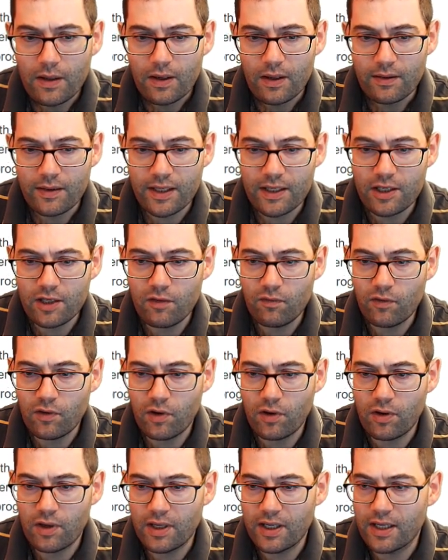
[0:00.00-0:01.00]
Then you've
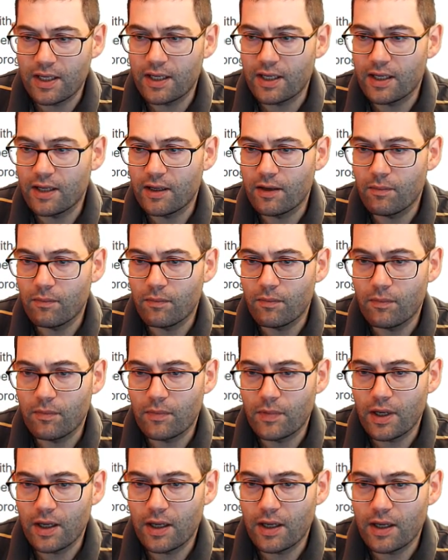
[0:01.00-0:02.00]
got
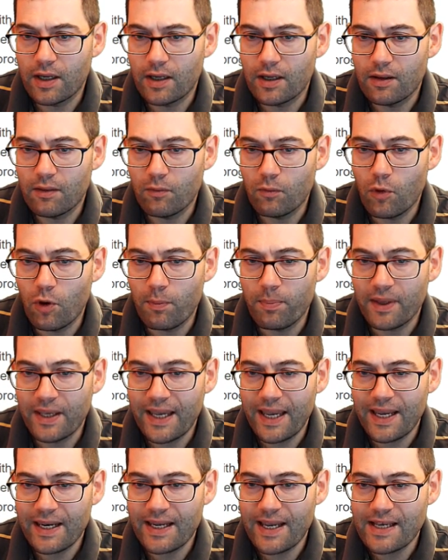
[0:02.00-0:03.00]
what
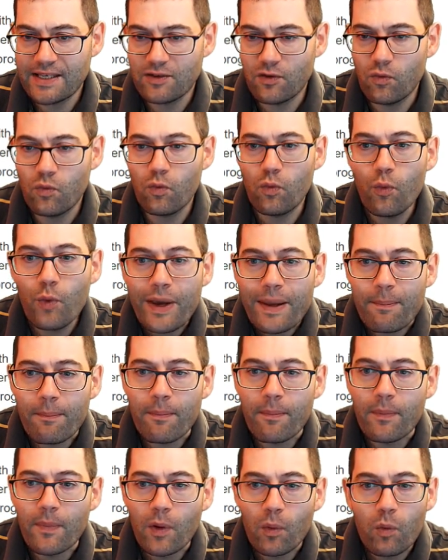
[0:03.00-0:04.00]
began as a
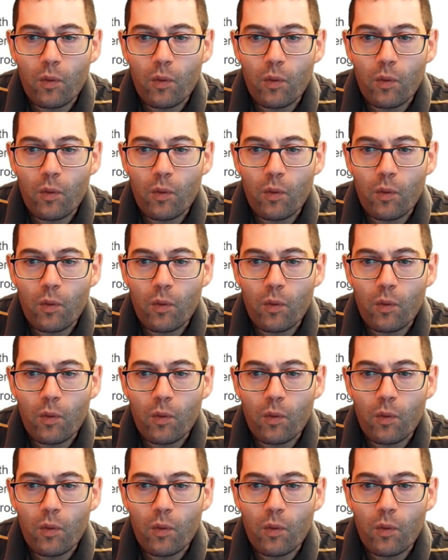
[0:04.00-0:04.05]
whim.